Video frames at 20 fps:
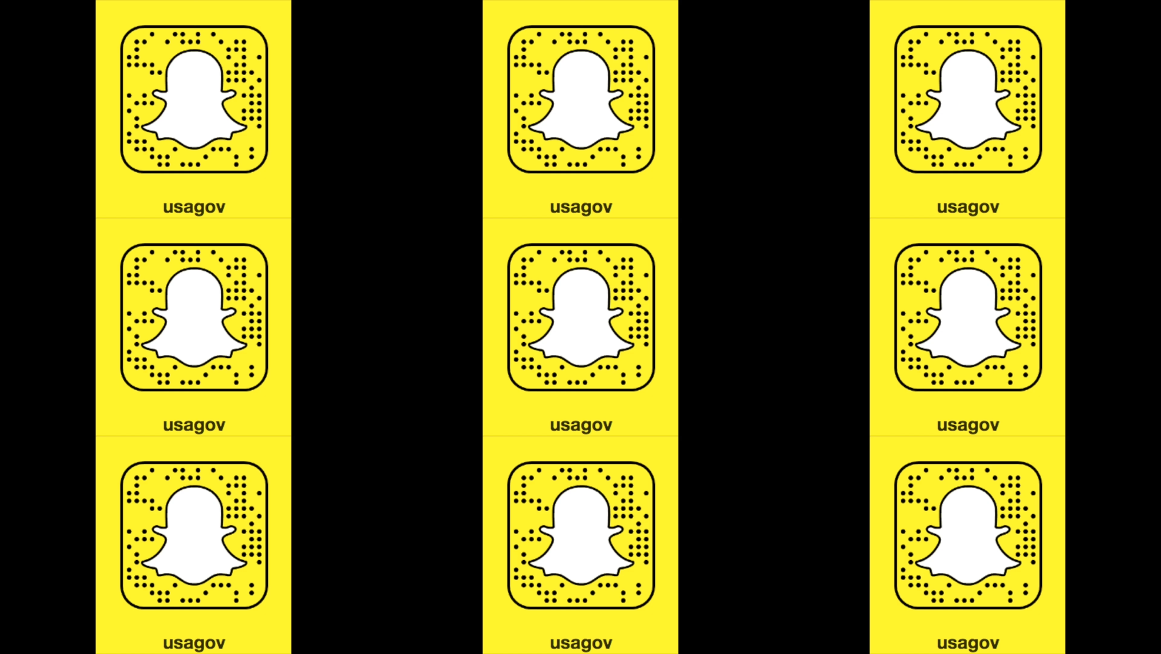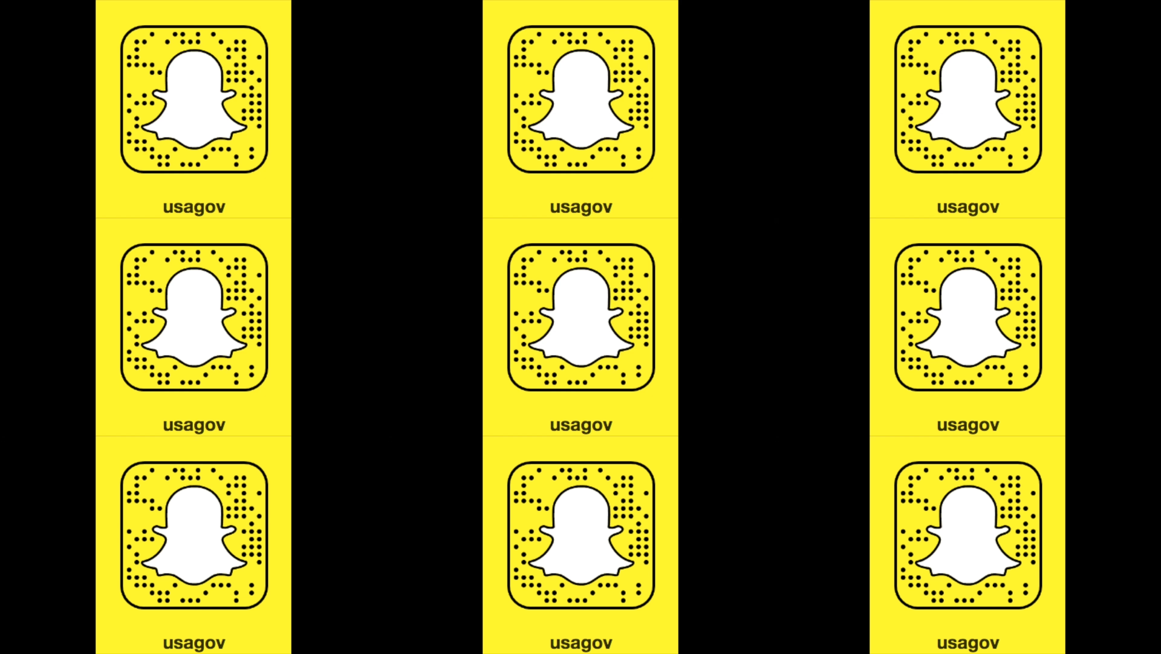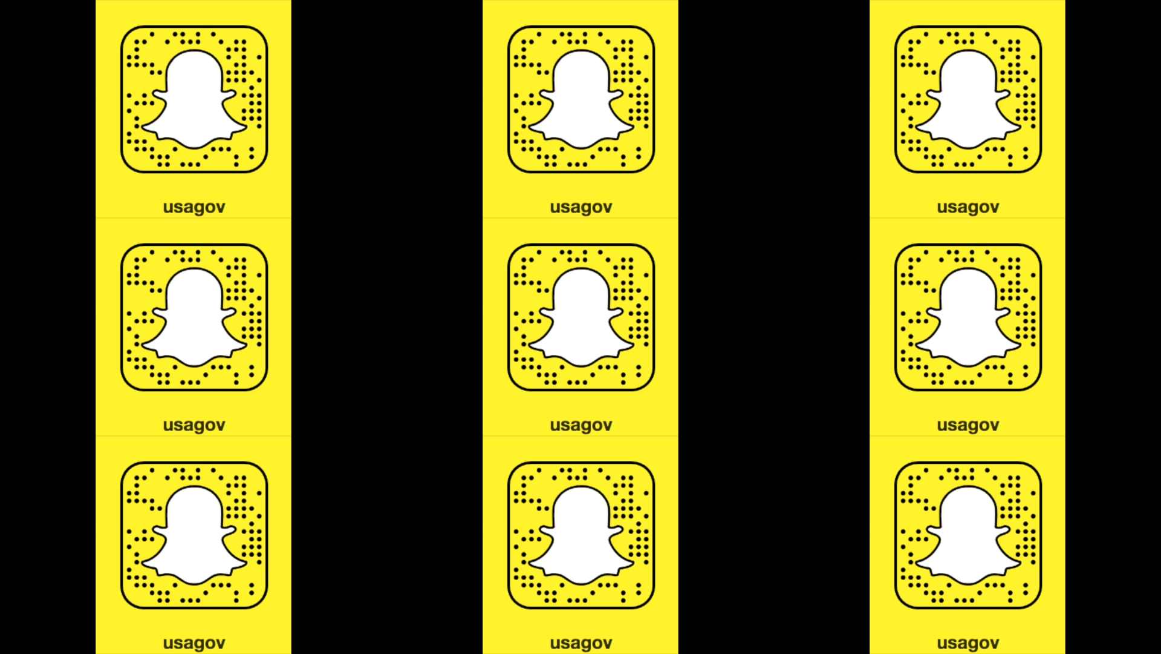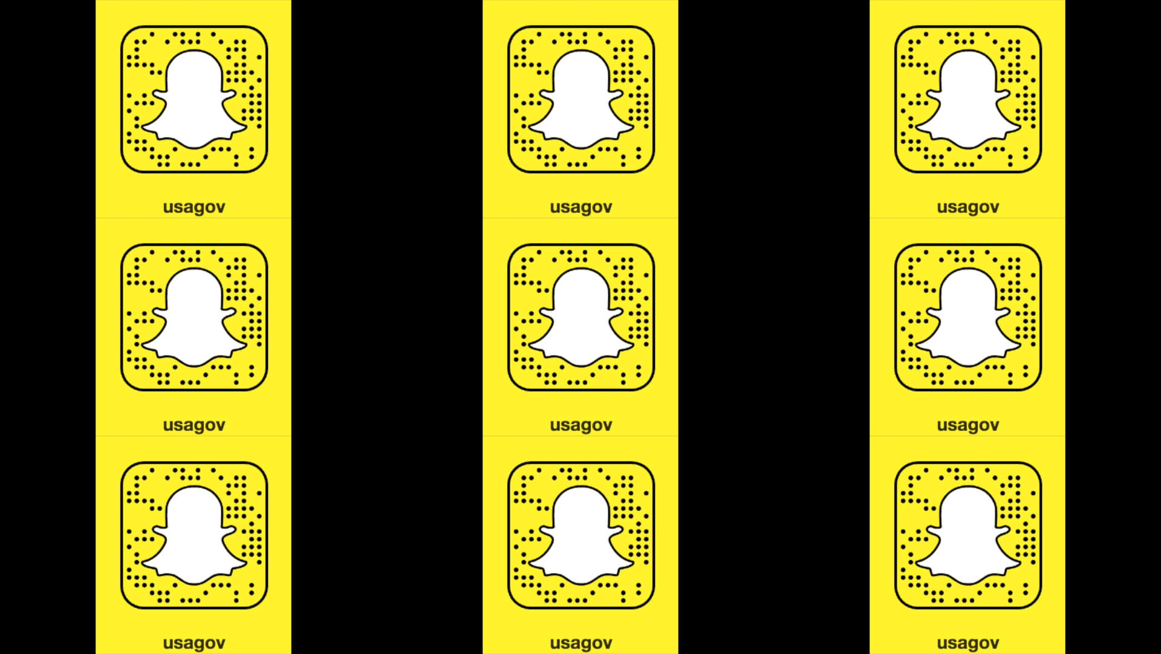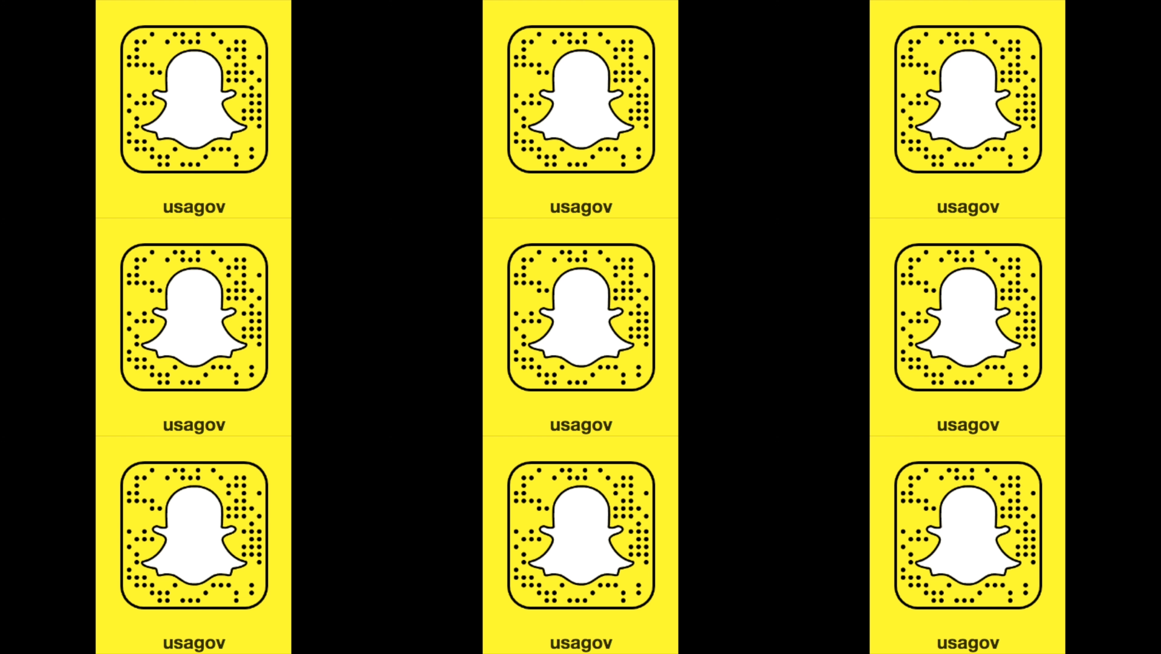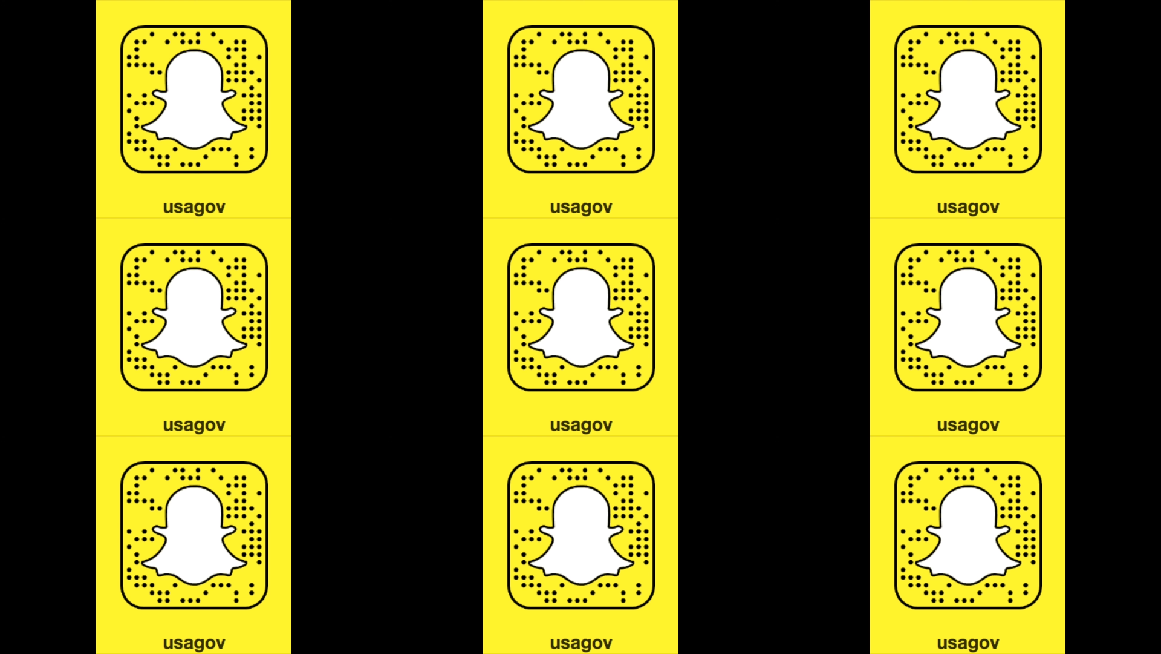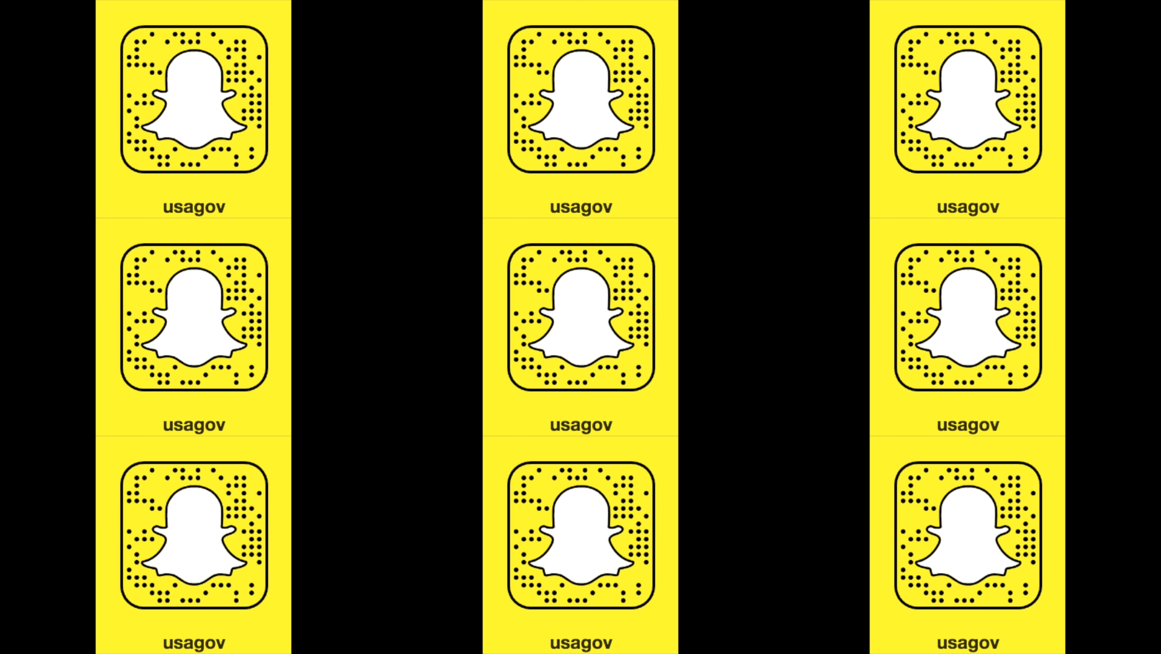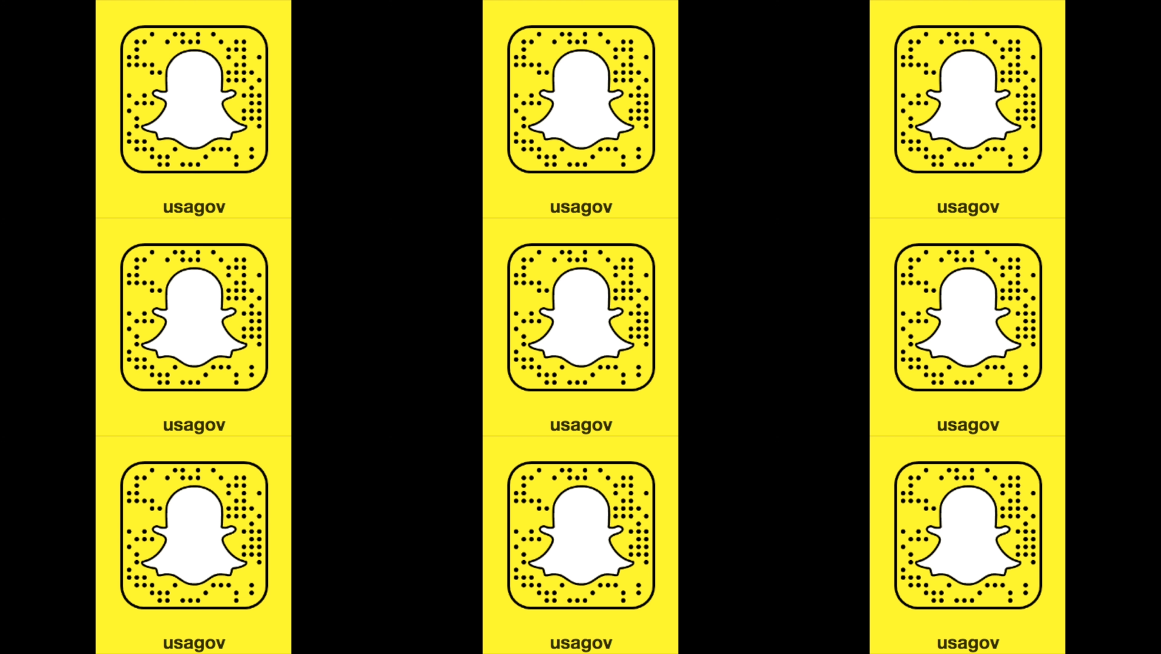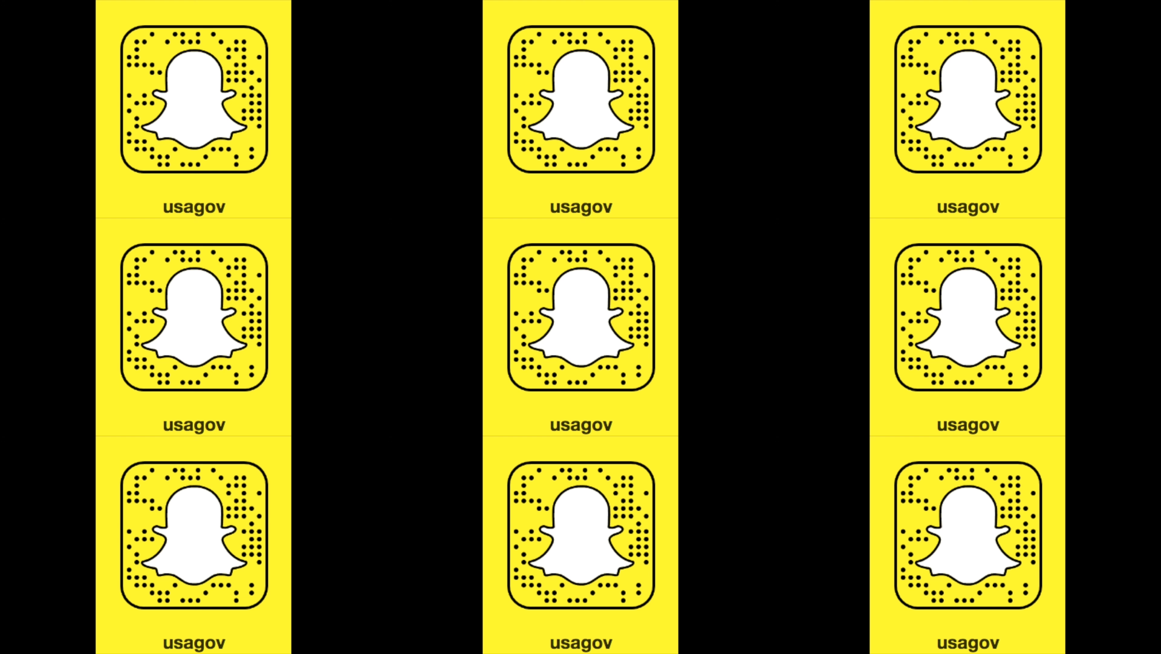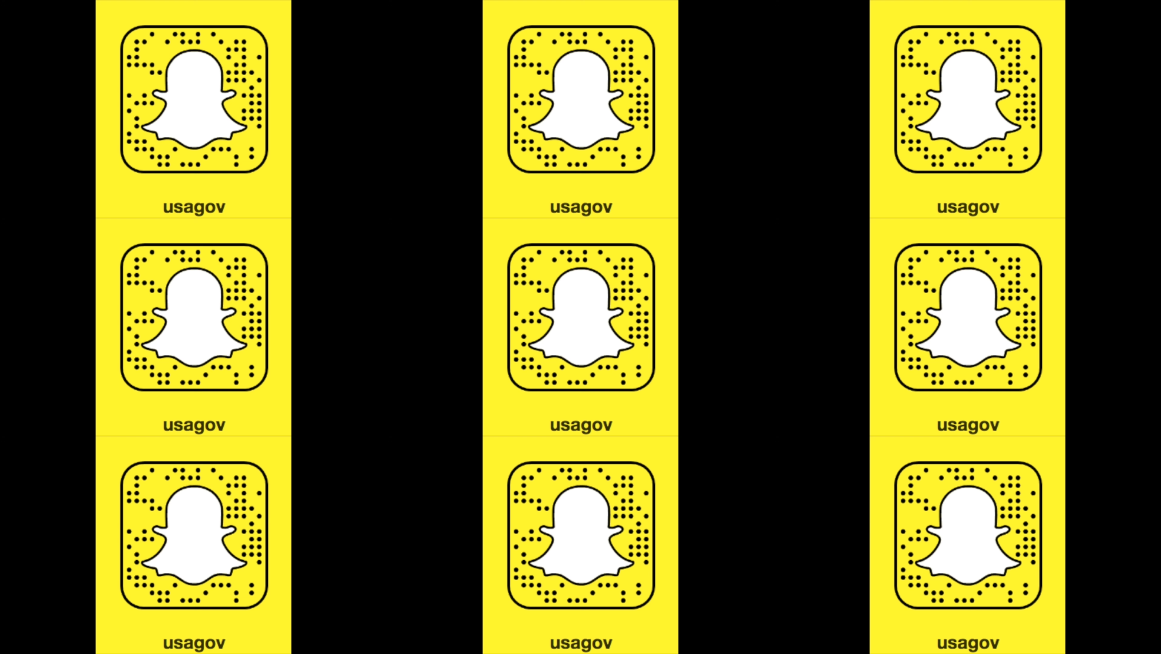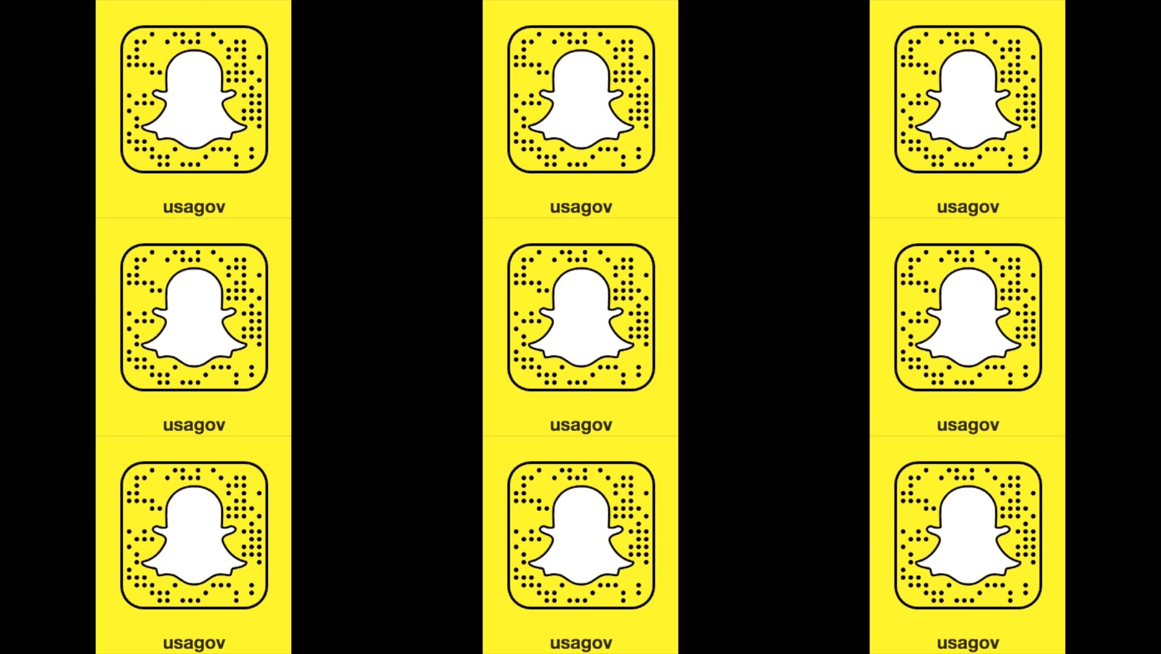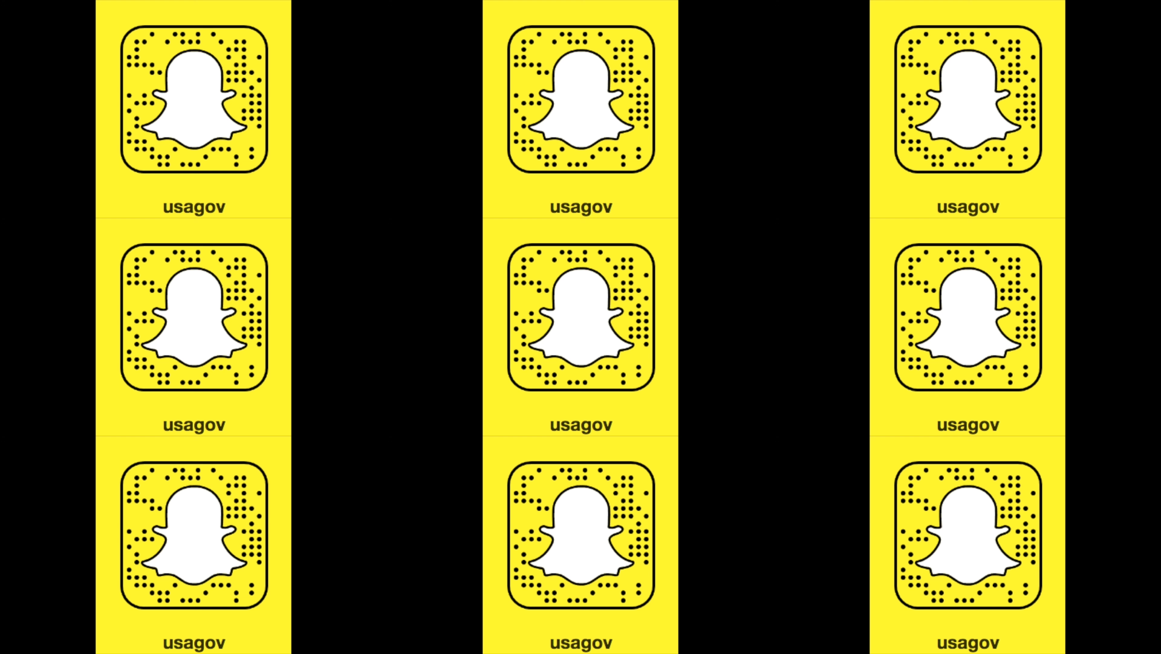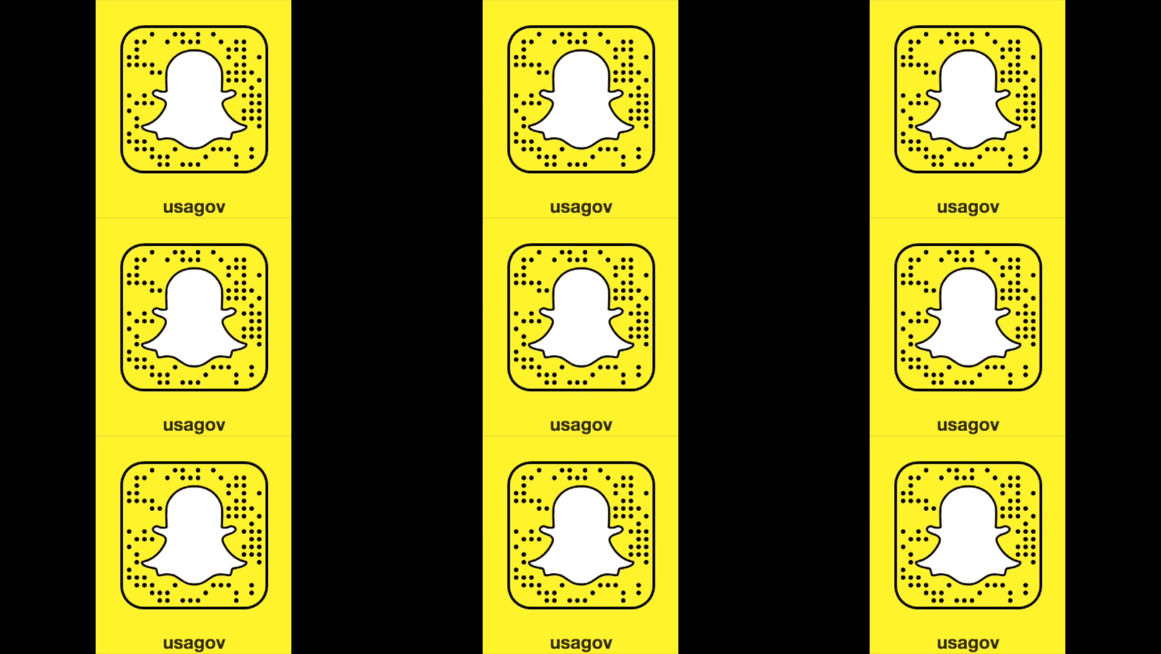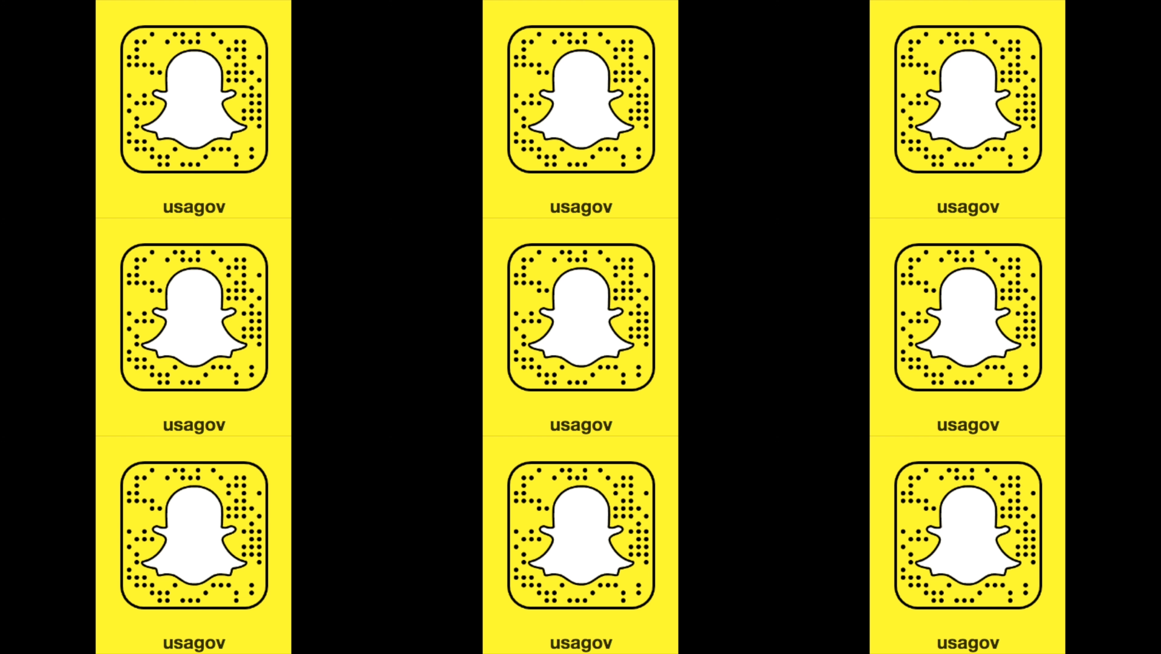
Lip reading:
Nobody's mouth can be seen.